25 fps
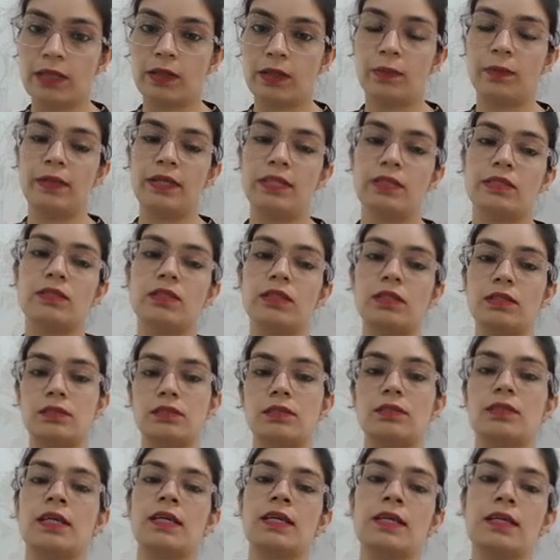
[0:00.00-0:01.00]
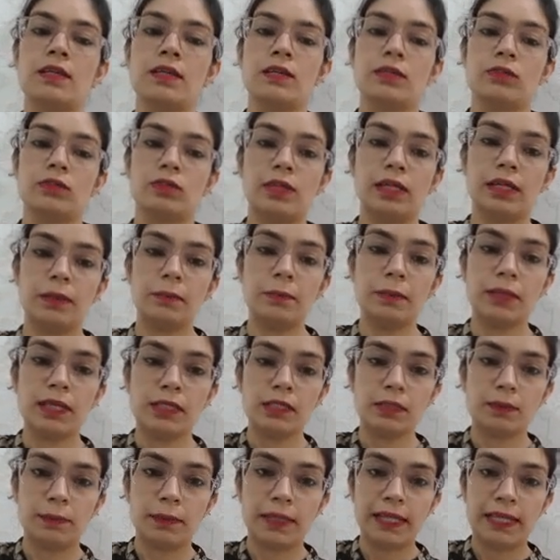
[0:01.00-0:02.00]
equations. So let
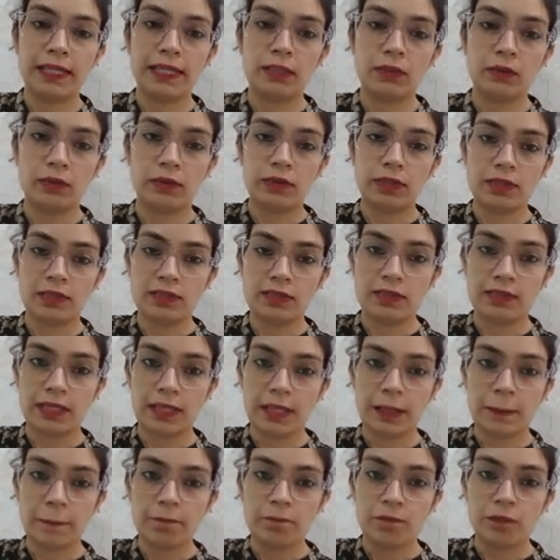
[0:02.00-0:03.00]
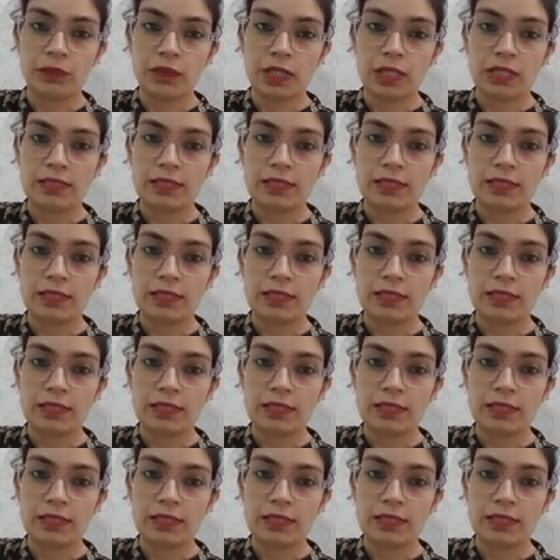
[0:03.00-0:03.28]
me explain you this thing.